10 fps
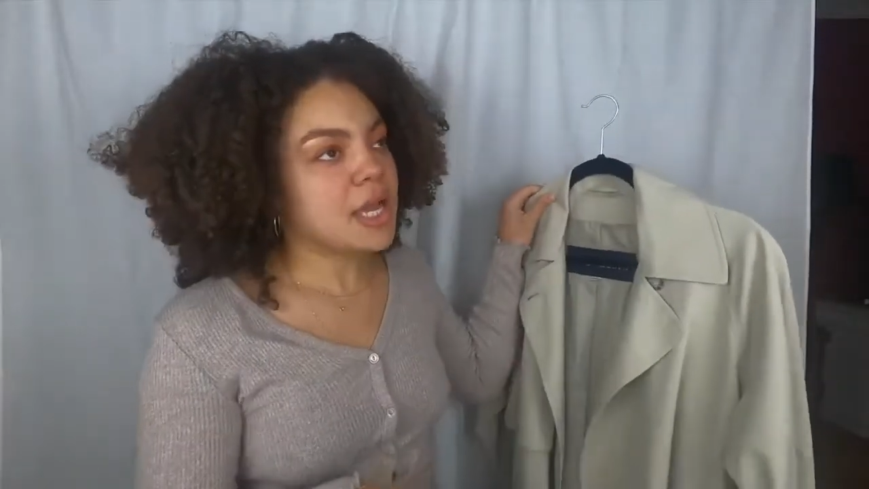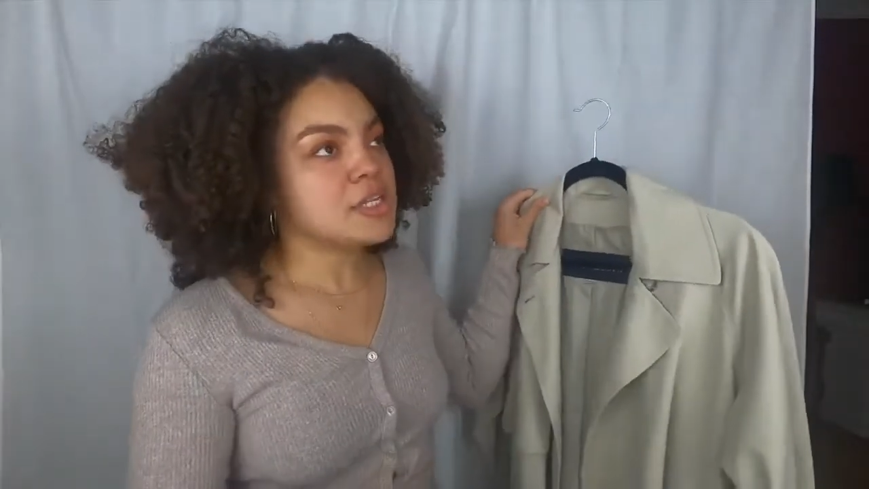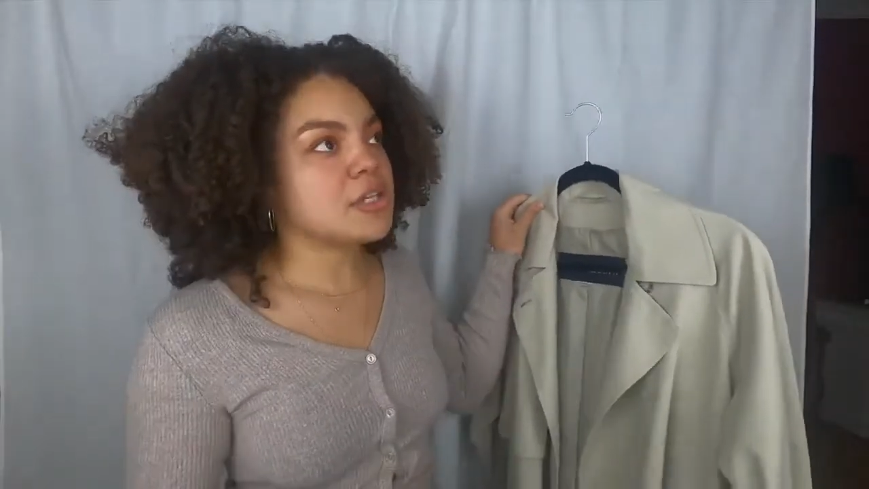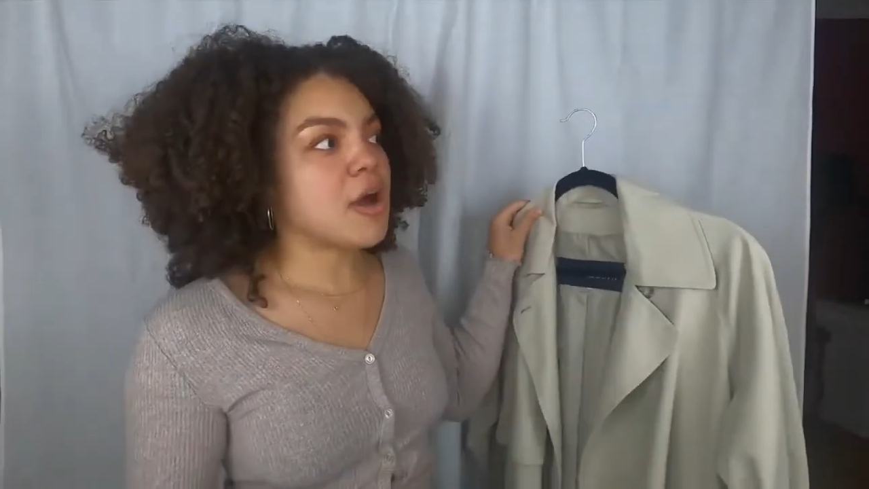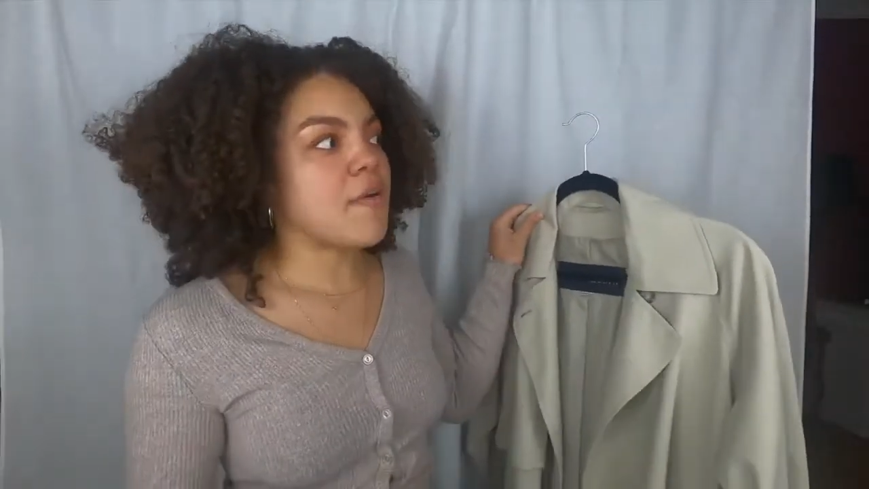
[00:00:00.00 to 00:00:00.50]

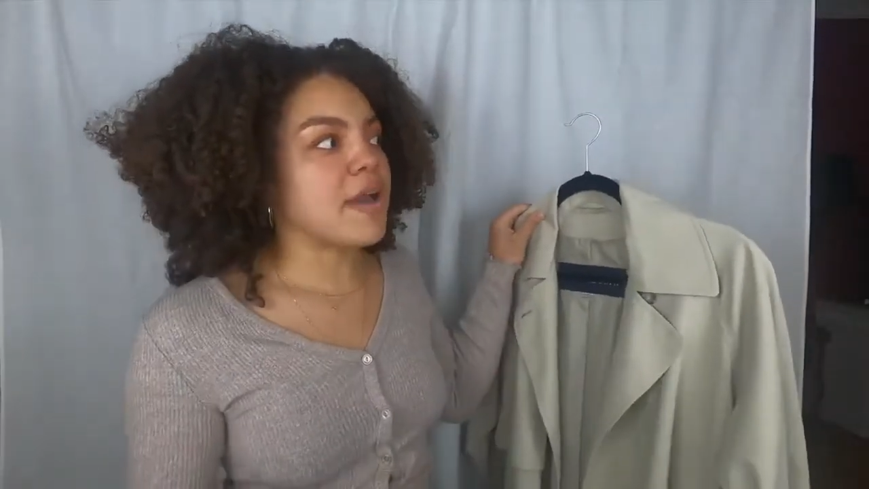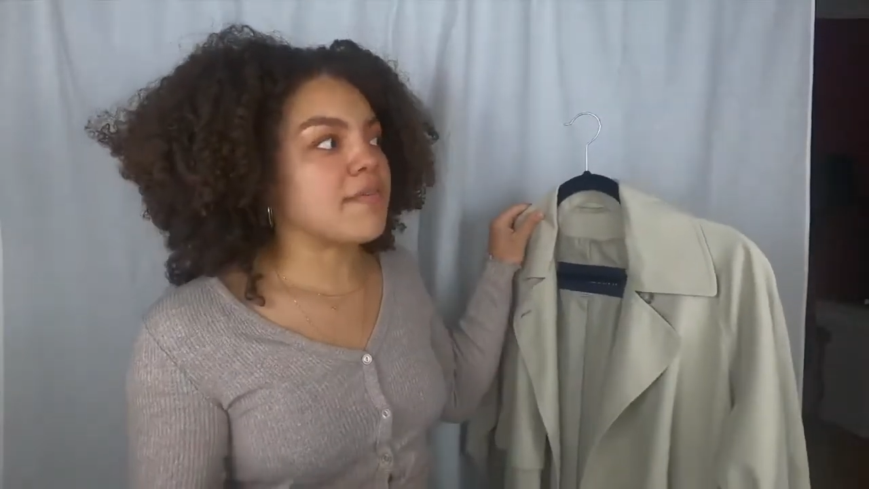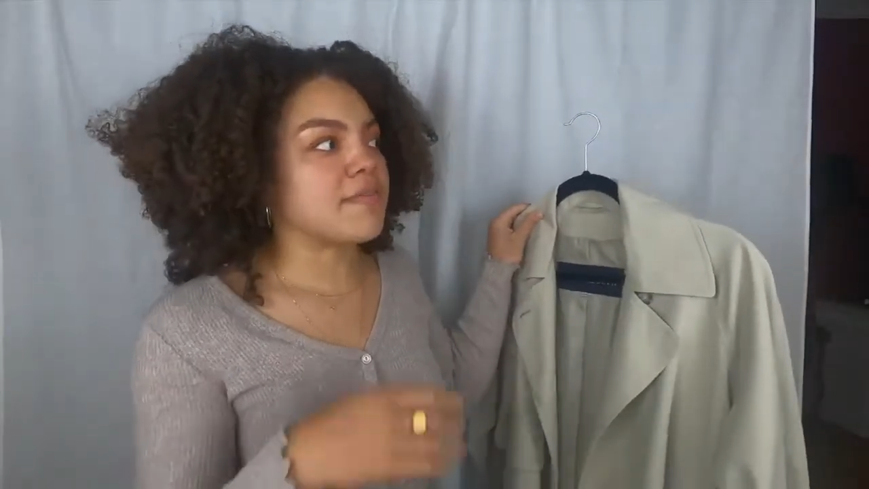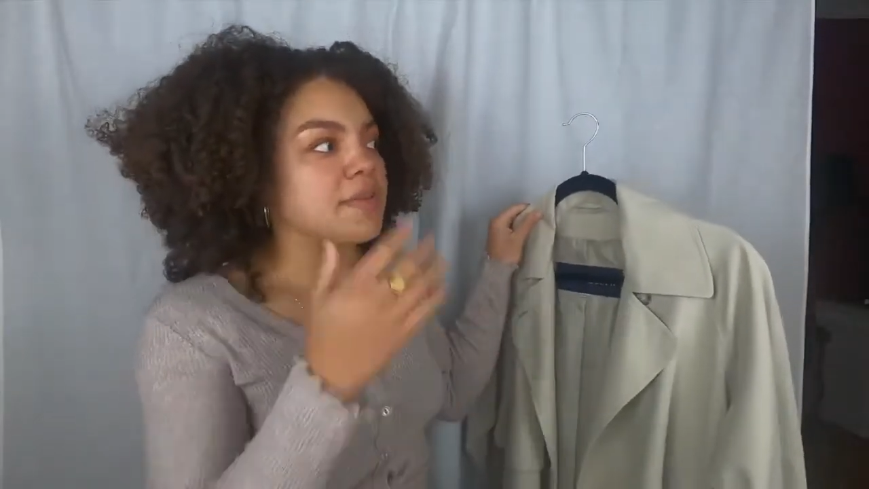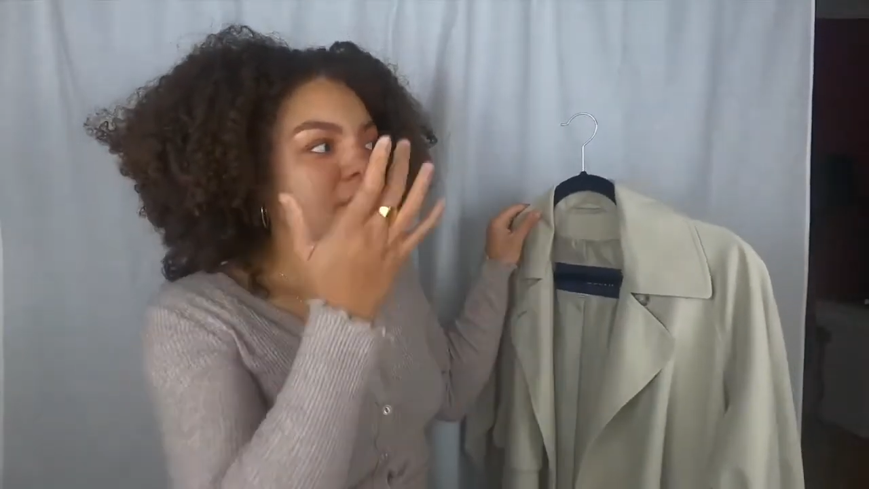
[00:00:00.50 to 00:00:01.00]
So
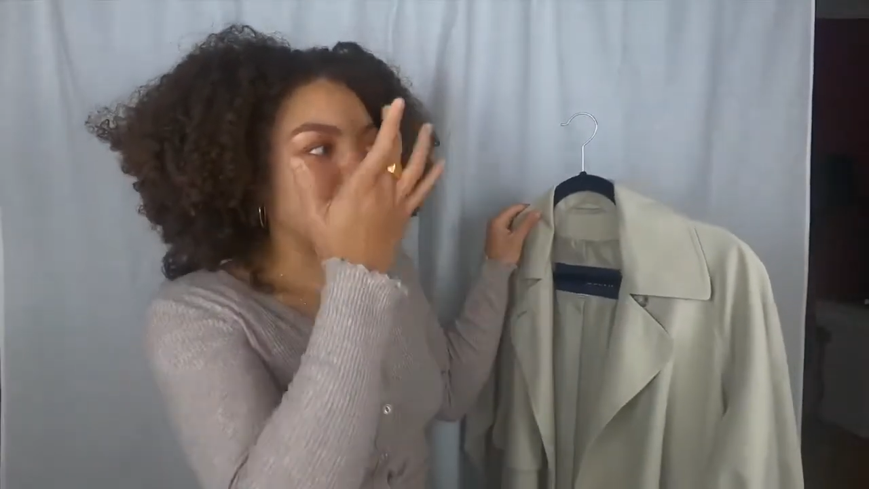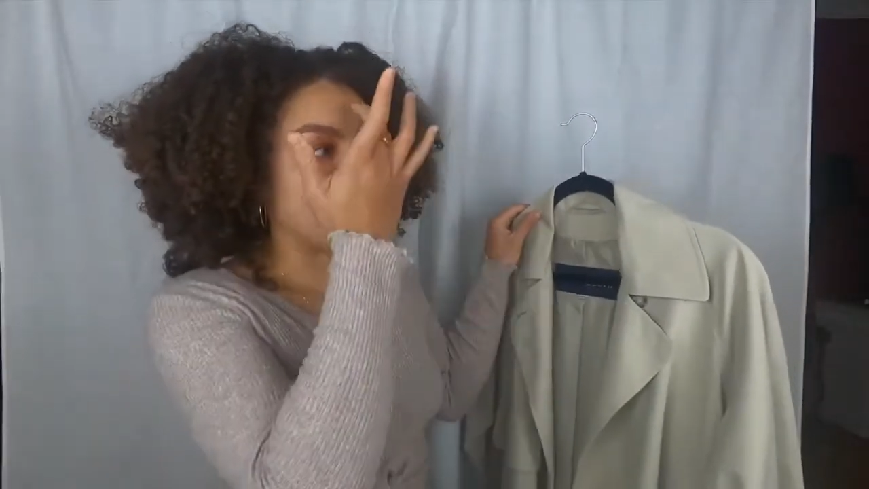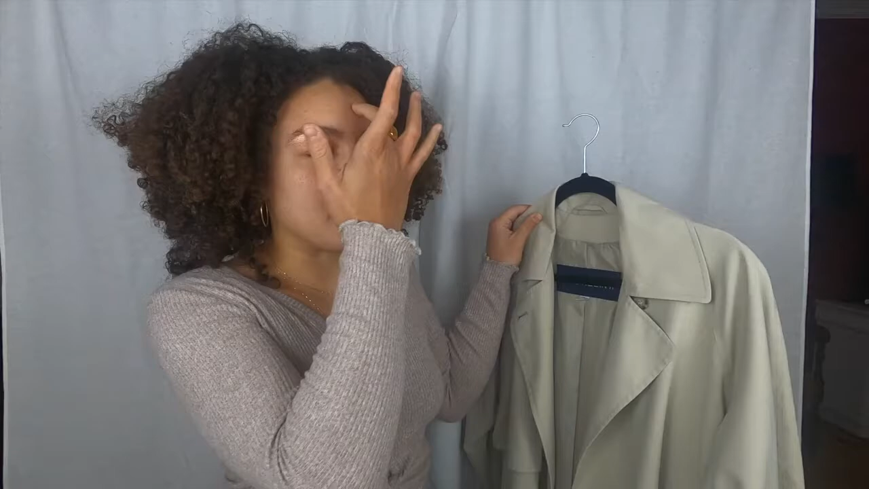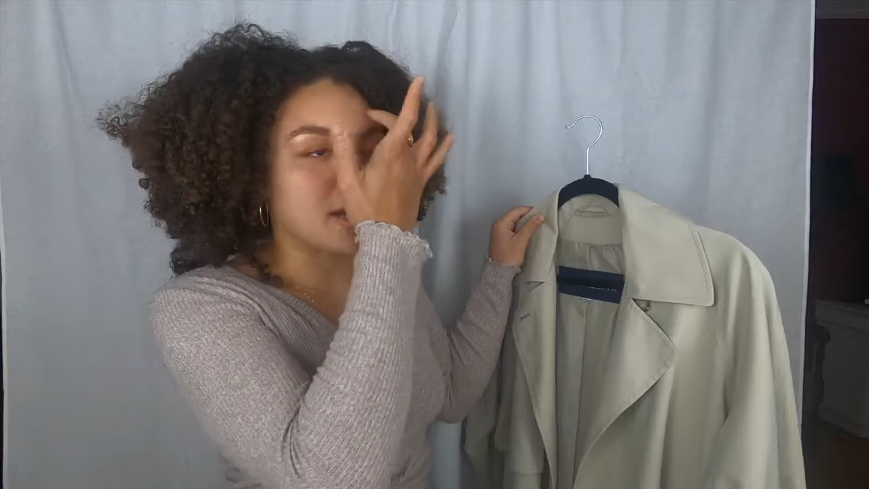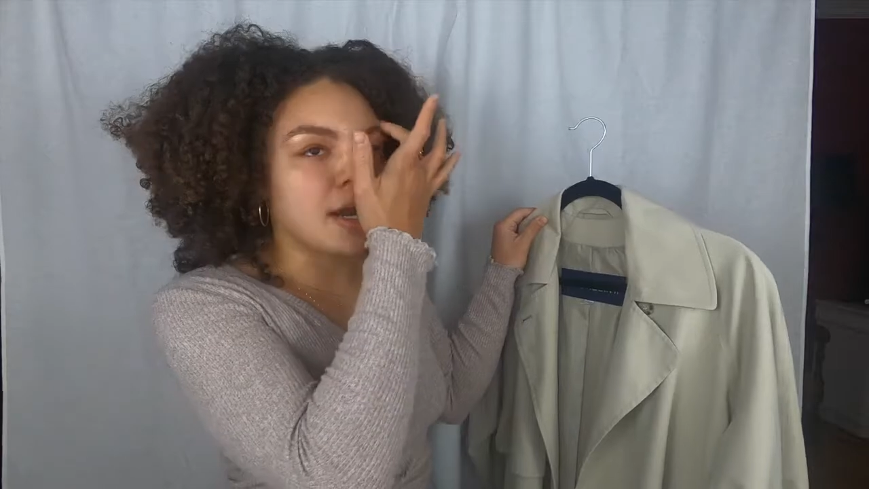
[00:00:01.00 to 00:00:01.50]
if you
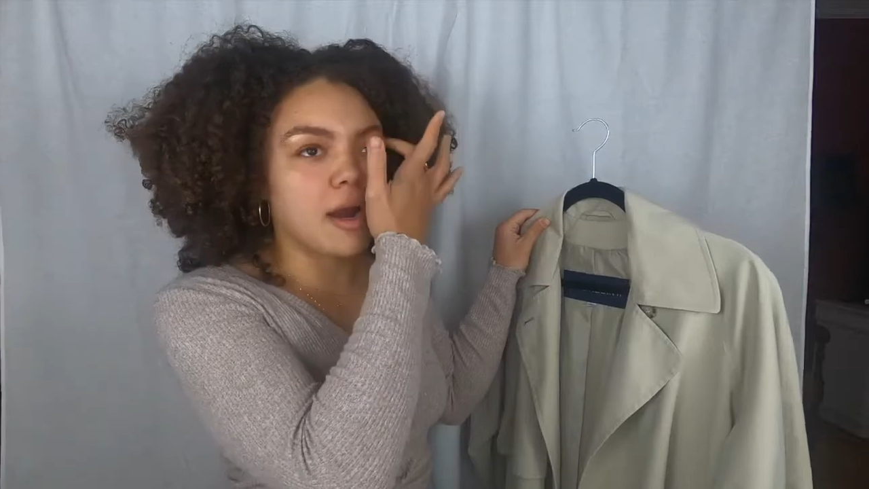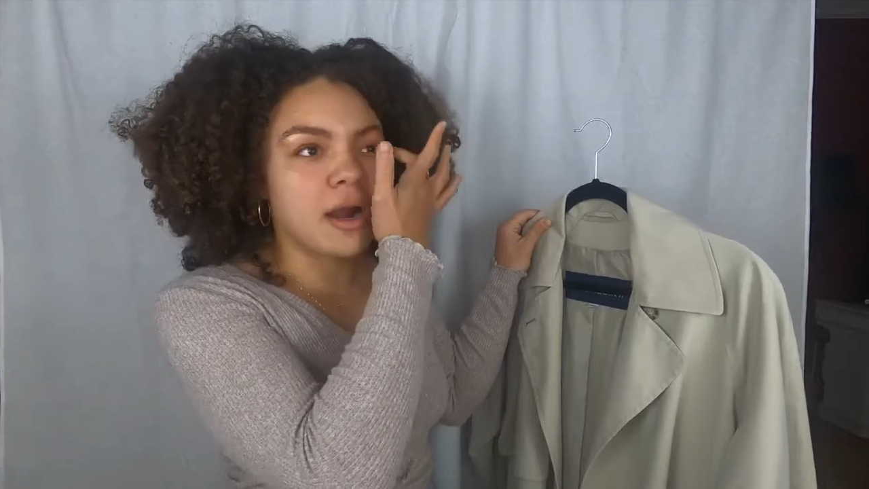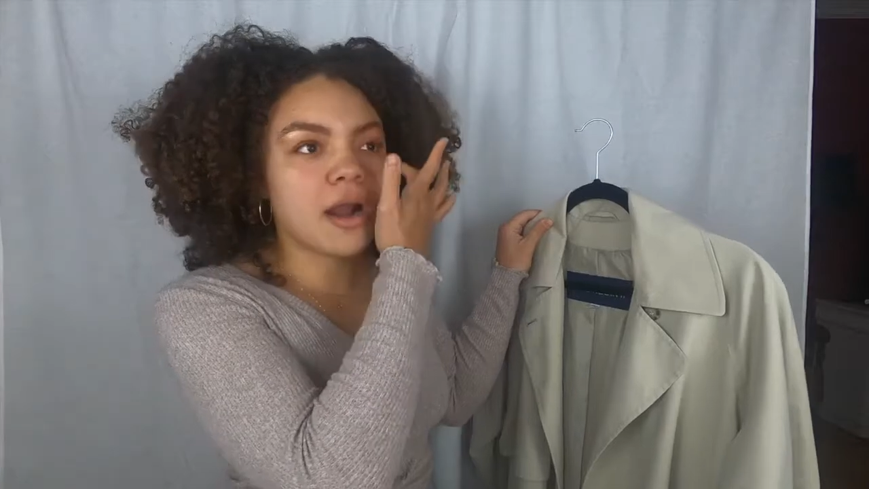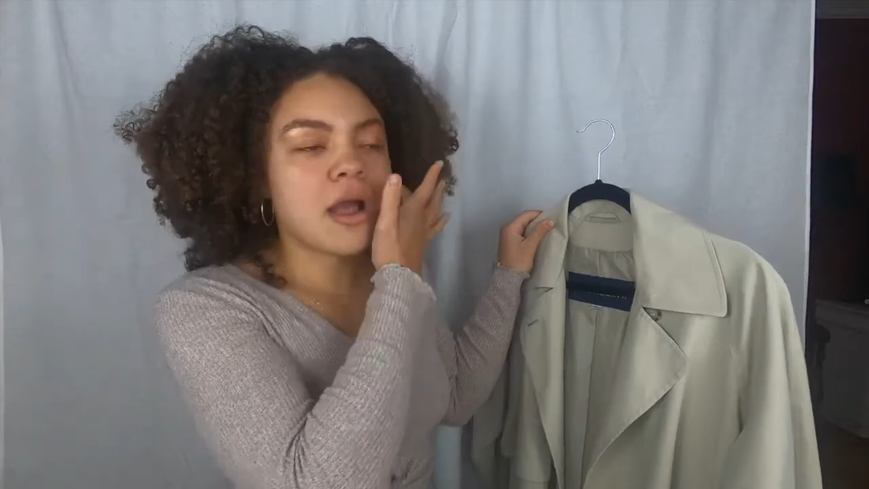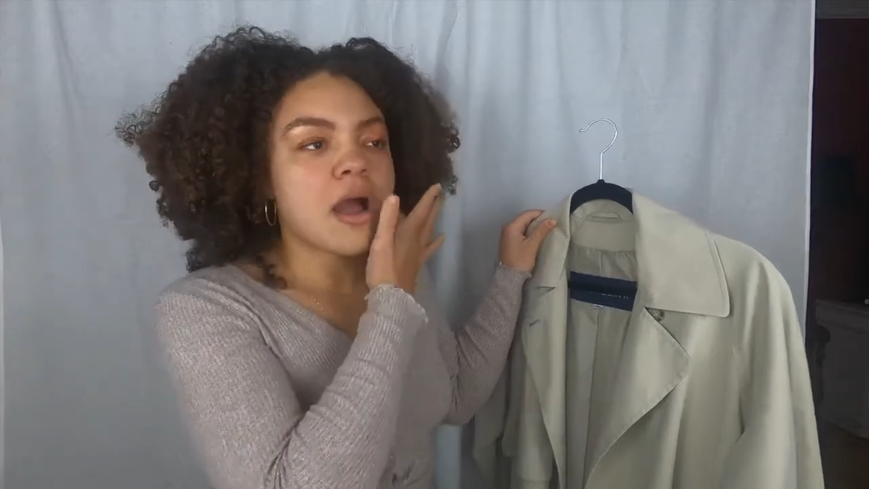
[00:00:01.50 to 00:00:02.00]
know you're